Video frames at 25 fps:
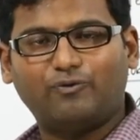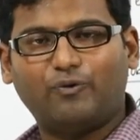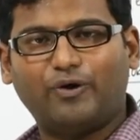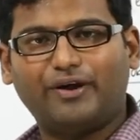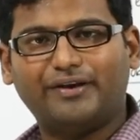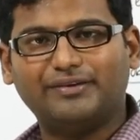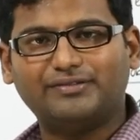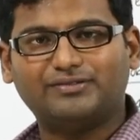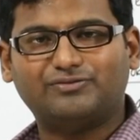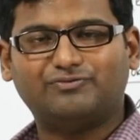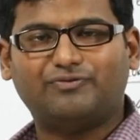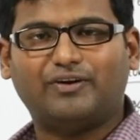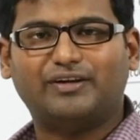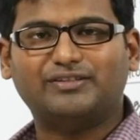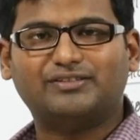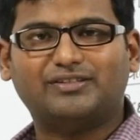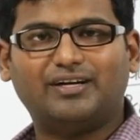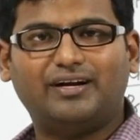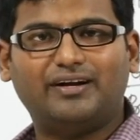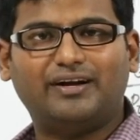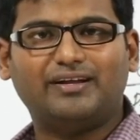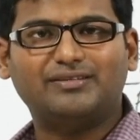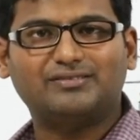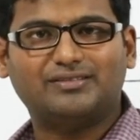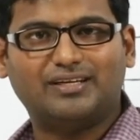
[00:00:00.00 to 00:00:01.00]
OS
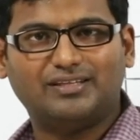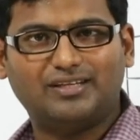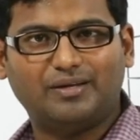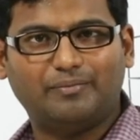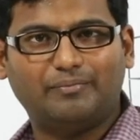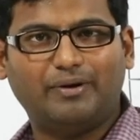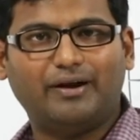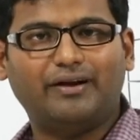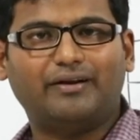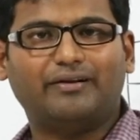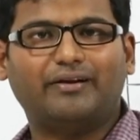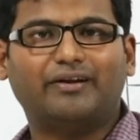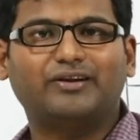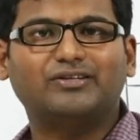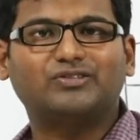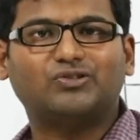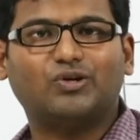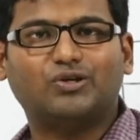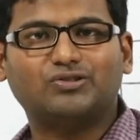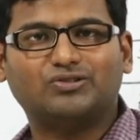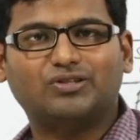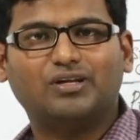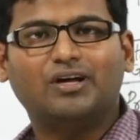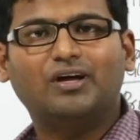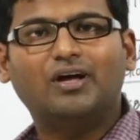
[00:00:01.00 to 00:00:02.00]
functionality is nothing but
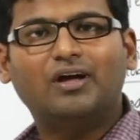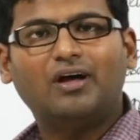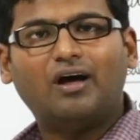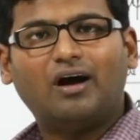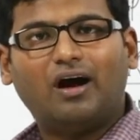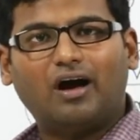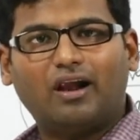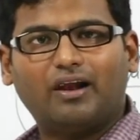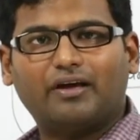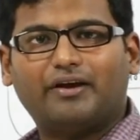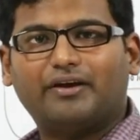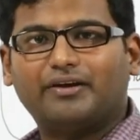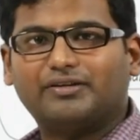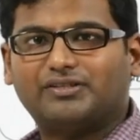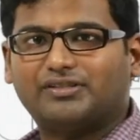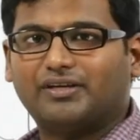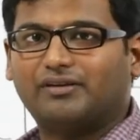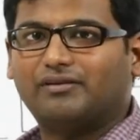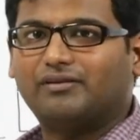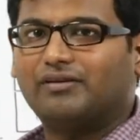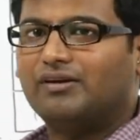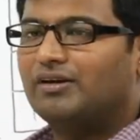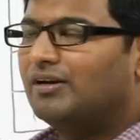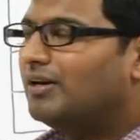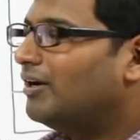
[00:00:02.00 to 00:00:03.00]
resource
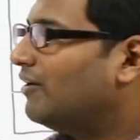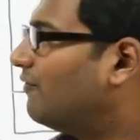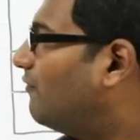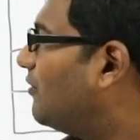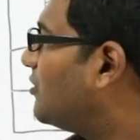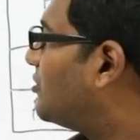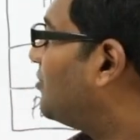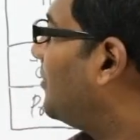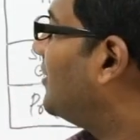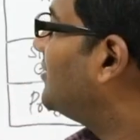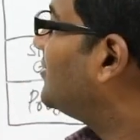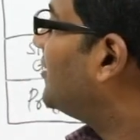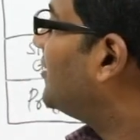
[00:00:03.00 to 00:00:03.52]
allocation, which